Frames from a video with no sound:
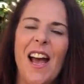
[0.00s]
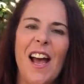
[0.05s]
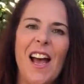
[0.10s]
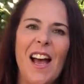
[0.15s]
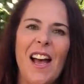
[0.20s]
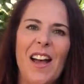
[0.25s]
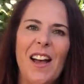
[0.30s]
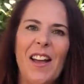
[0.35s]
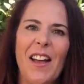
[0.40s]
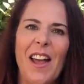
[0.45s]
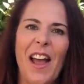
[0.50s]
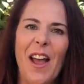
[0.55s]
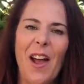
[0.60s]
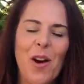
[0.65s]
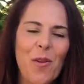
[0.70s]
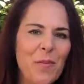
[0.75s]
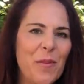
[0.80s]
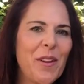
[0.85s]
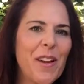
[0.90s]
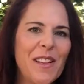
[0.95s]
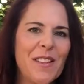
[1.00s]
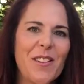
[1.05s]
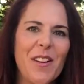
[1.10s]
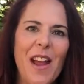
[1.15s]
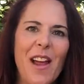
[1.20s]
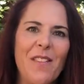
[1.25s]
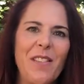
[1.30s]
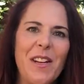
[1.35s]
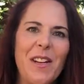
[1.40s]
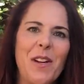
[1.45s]
I hope you guys are
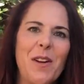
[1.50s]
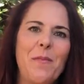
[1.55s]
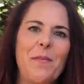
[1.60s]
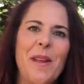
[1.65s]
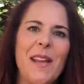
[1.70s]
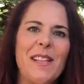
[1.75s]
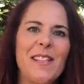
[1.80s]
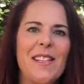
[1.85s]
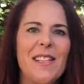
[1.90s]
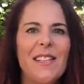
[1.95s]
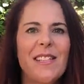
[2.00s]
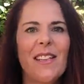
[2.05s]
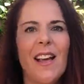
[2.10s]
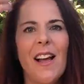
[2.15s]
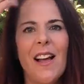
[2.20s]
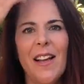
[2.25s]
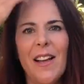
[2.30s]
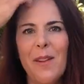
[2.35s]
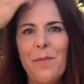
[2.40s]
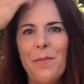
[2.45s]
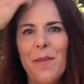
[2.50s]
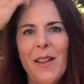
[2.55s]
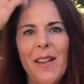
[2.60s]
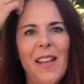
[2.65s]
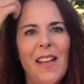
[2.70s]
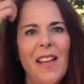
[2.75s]
having an amazing time